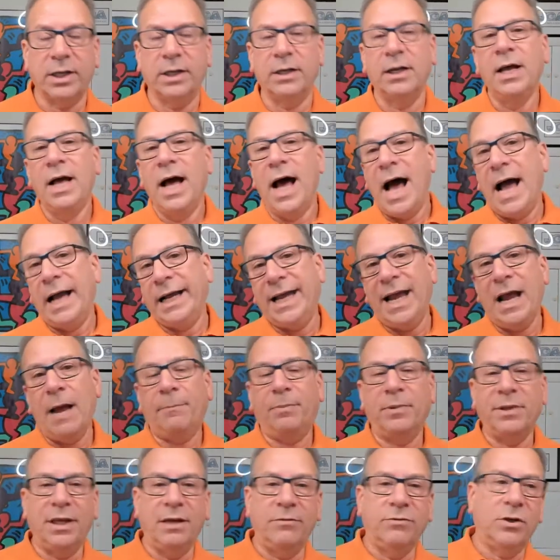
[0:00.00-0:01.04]
And I can't
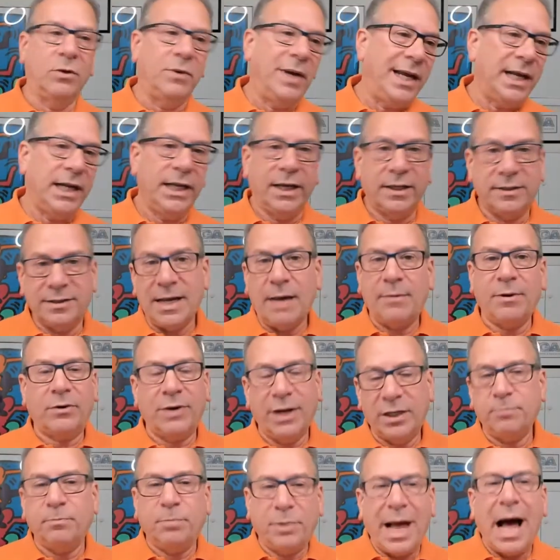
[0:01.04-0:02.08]
believe you idiot
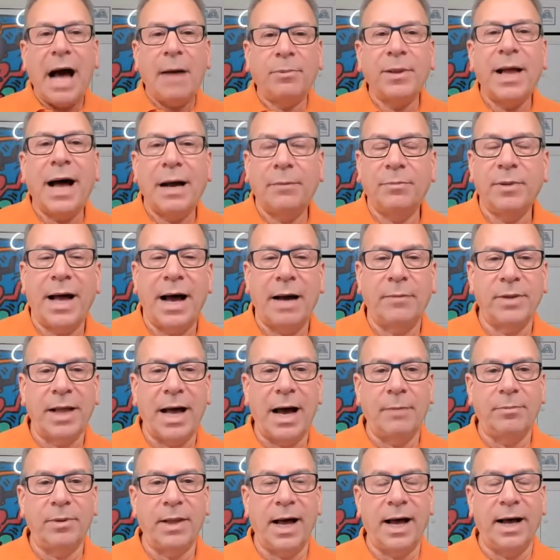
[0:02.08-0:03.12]
Democrats, blah, blah, blah,
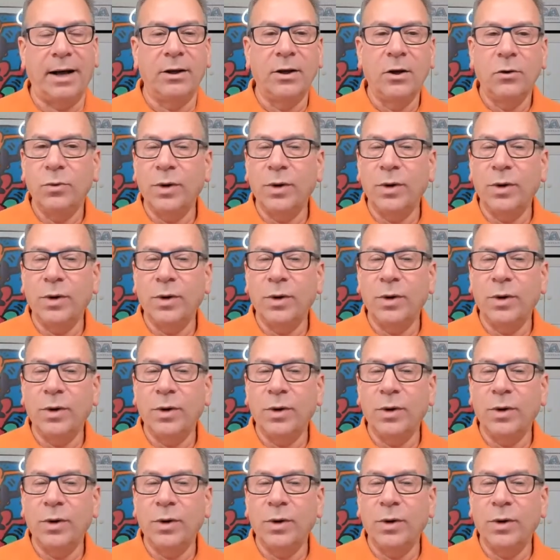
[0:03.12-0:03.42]
blah, blah.